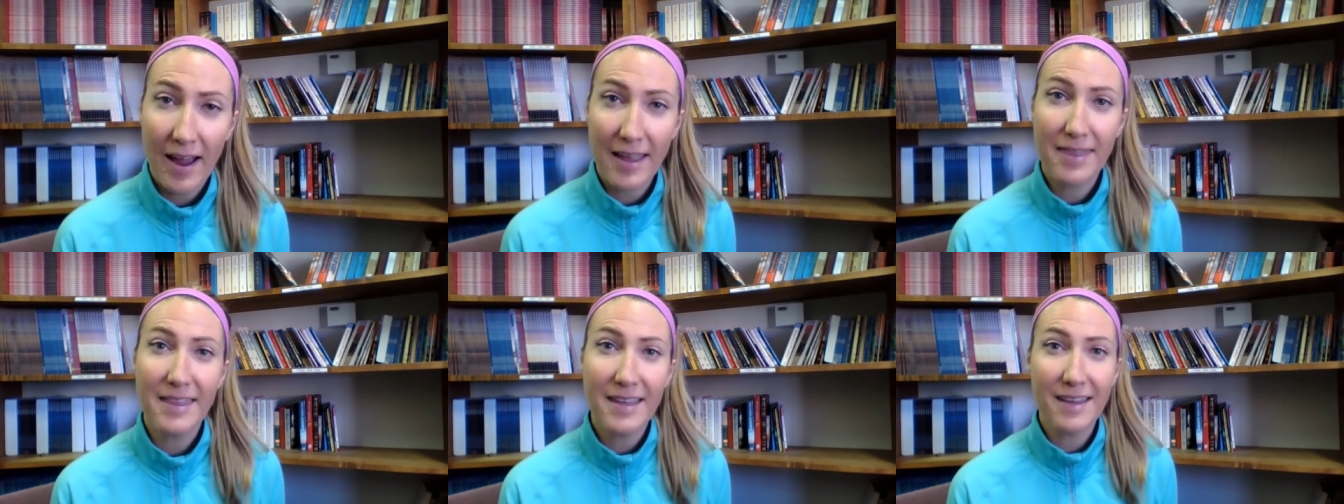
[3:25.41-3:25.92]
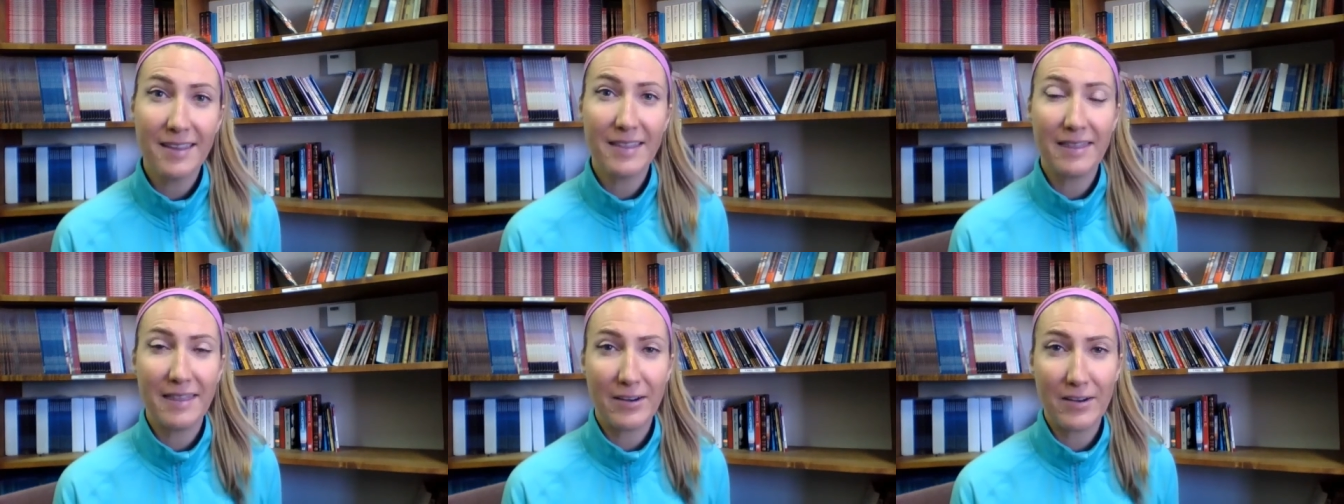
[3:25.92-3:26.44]
I think
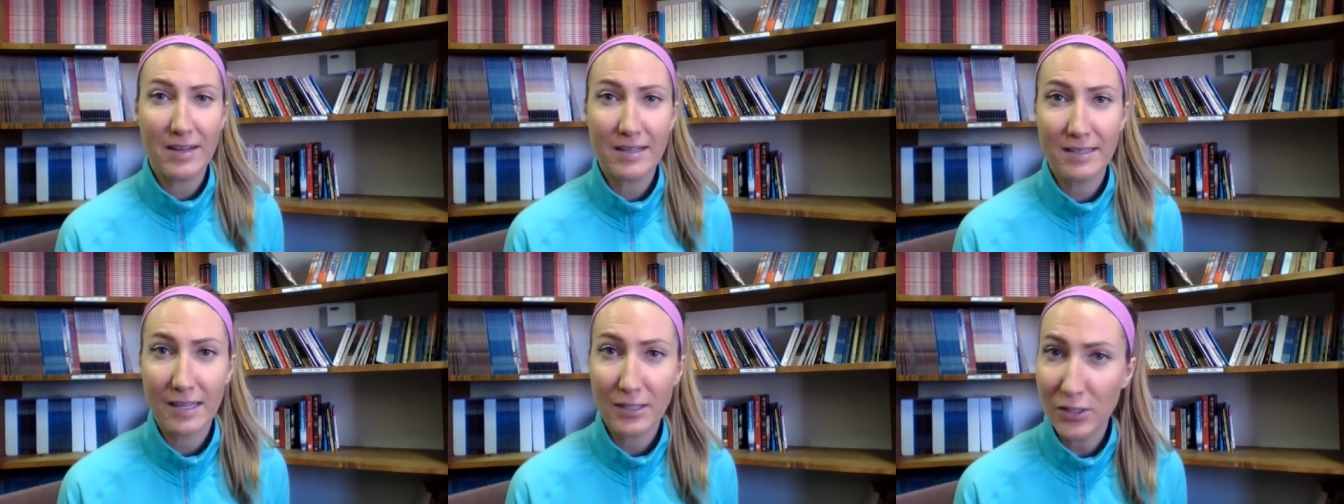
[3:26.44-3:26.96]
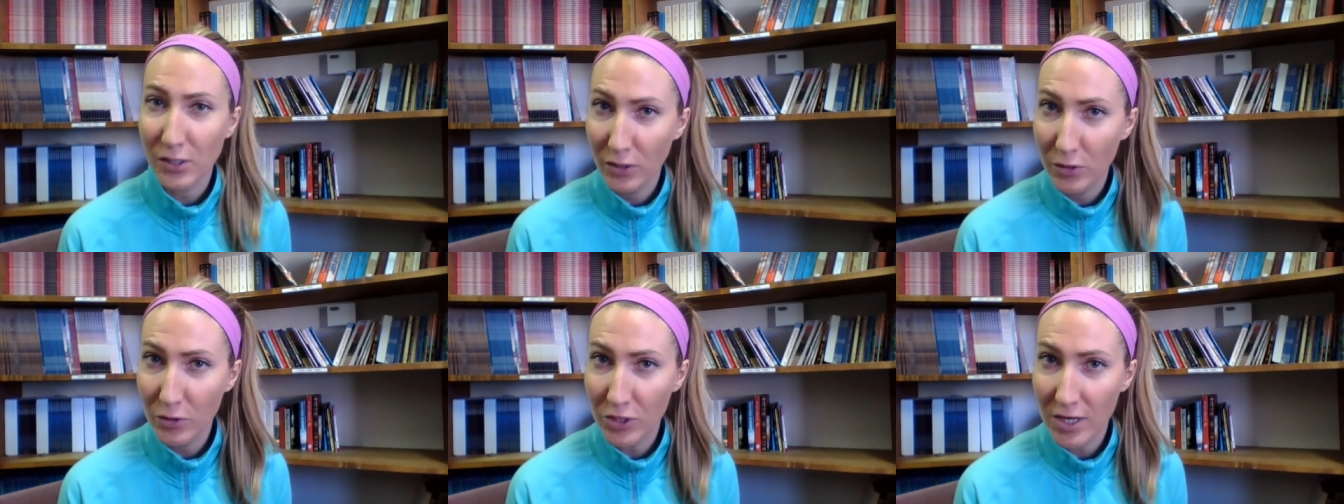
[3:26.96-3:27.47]
that there is a
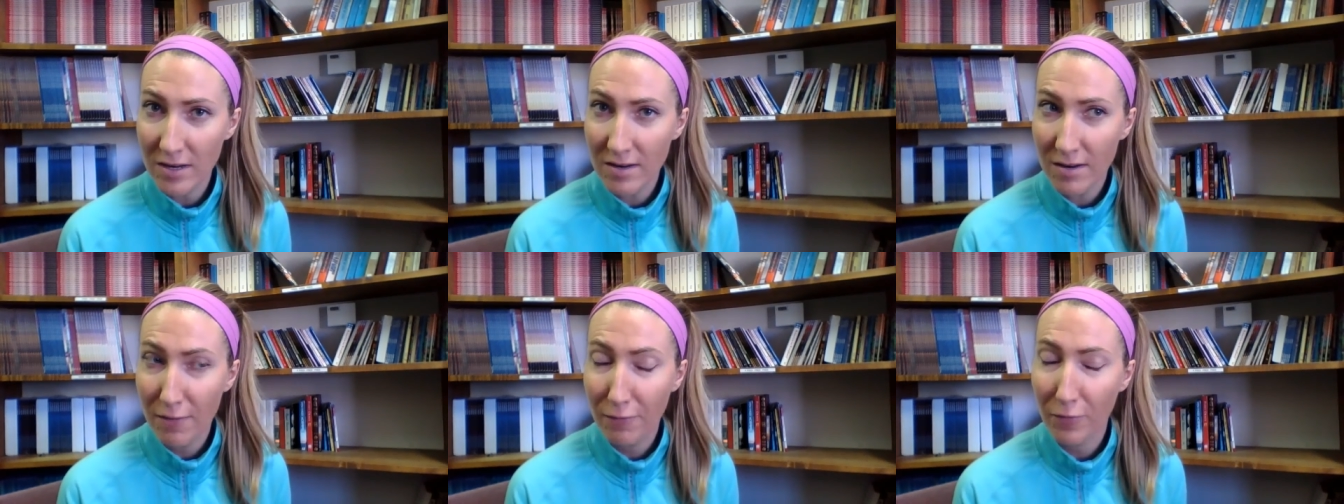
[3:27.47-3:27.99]
solution